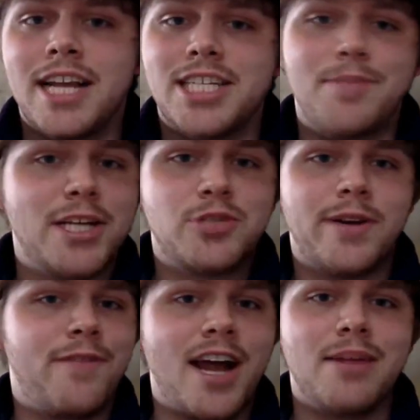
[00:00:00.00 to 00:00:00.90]
That's the best
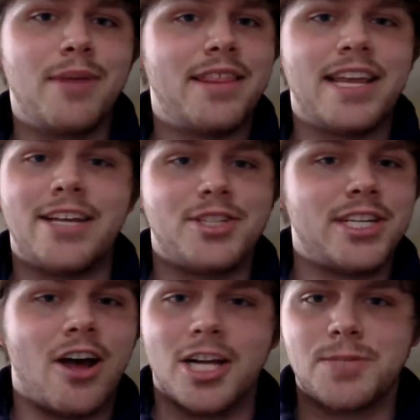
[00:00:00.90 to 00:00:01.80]
way to find them. I think you'll
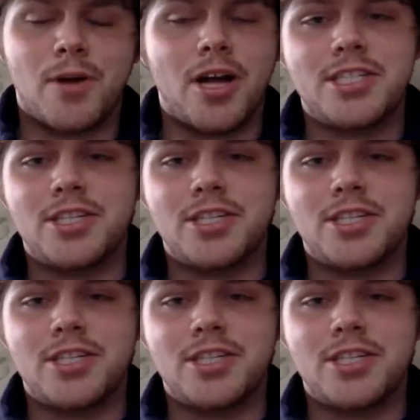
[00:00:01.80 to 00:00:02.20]
see the hot spots.